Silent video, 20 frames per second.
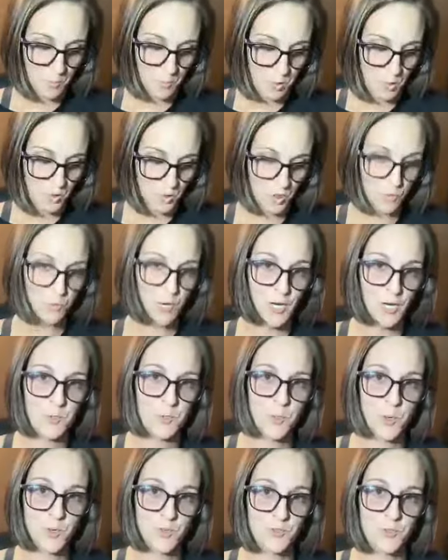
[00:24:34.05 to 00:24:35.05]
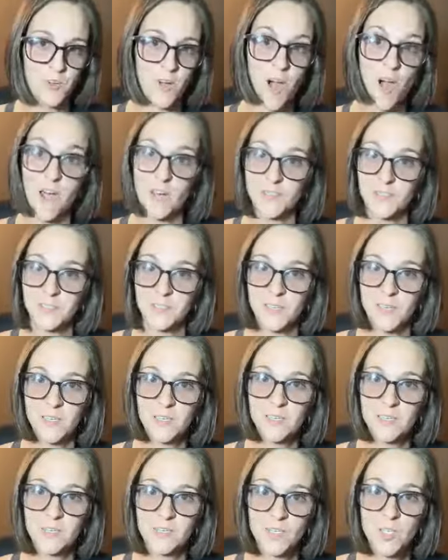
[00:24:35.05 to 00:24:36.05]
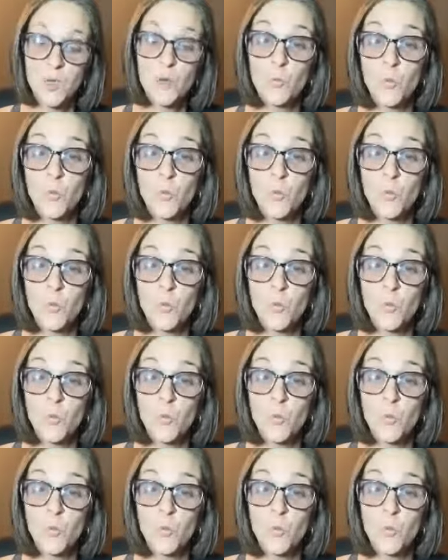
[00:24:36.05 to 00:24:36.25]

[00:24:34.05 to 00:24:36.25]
You should write a pros and cons list